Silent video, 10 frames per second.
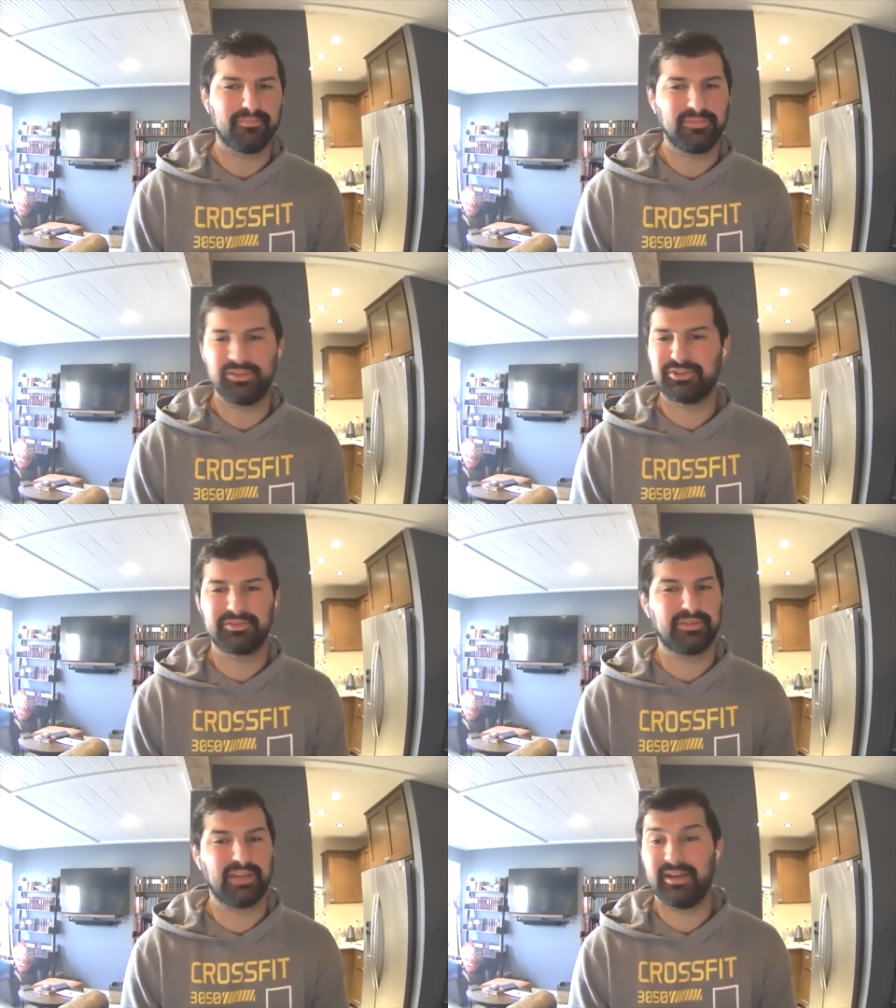Just
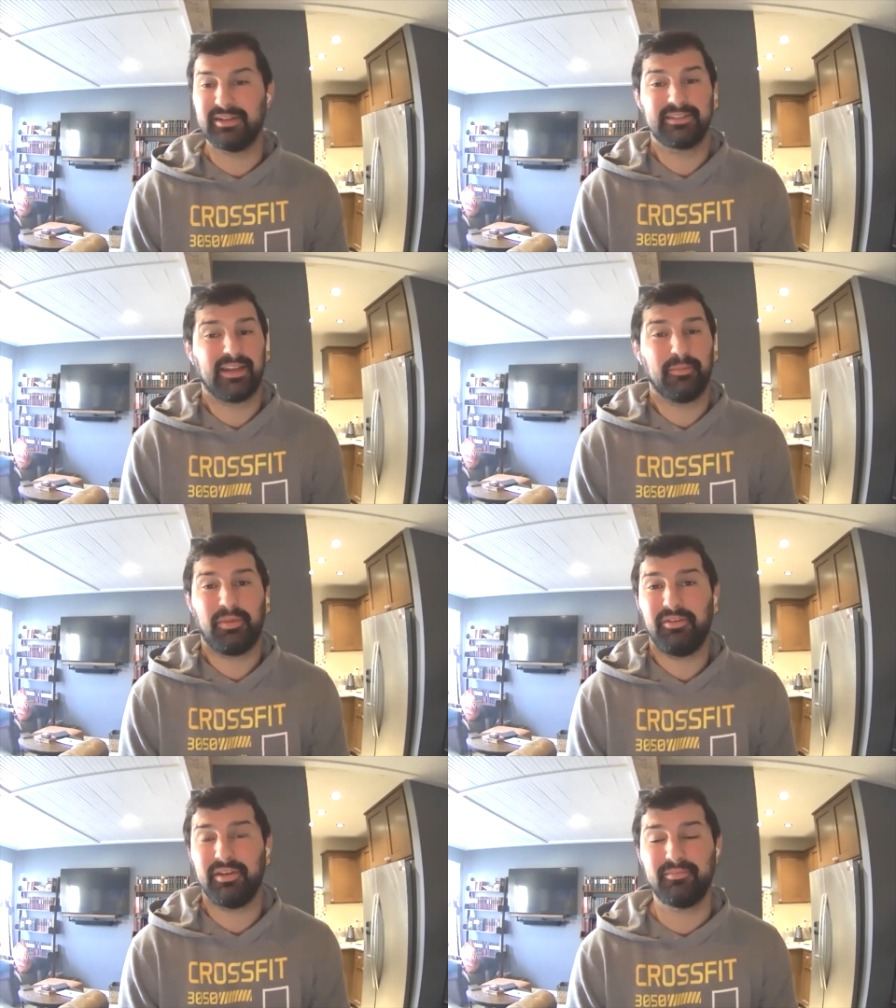got to decide to
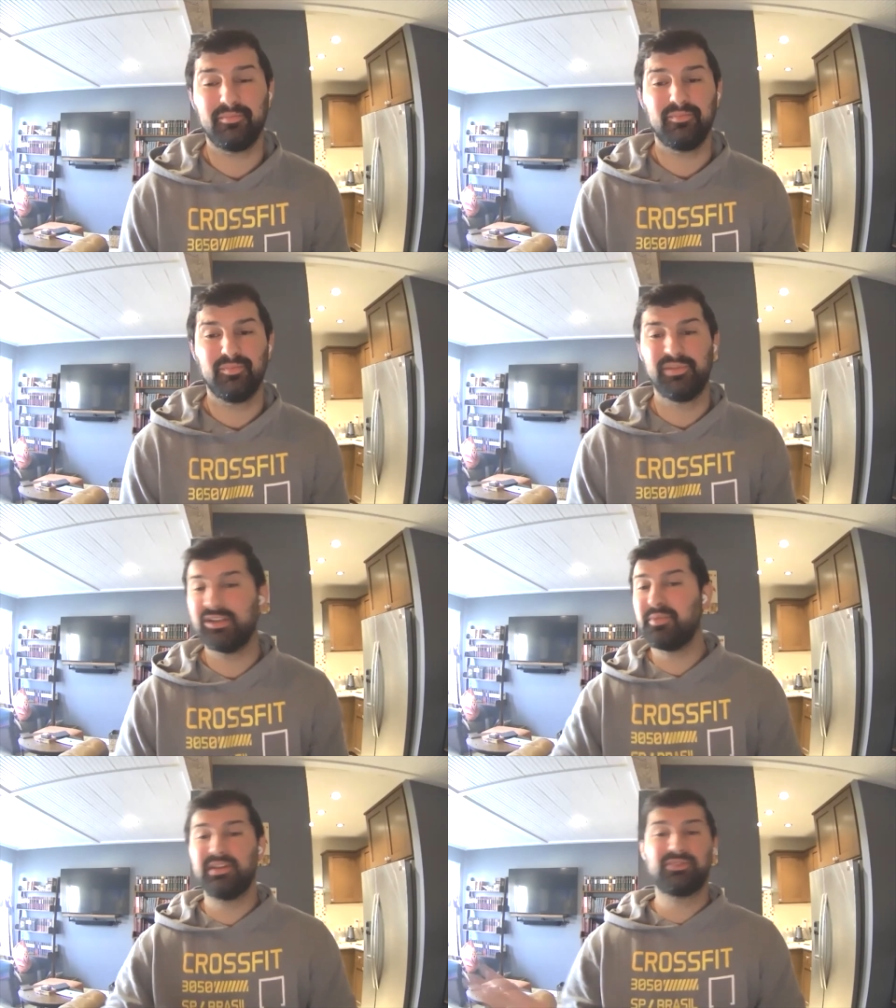pivot. Doesn't
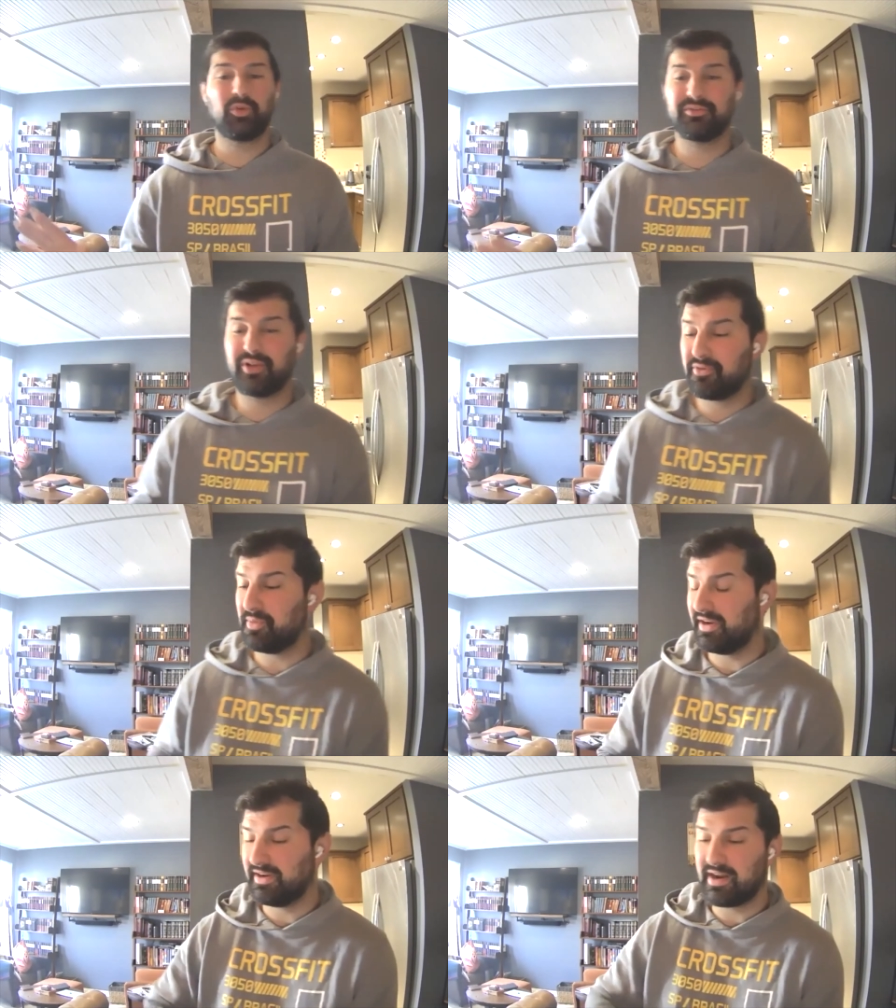mean it works for everybody and not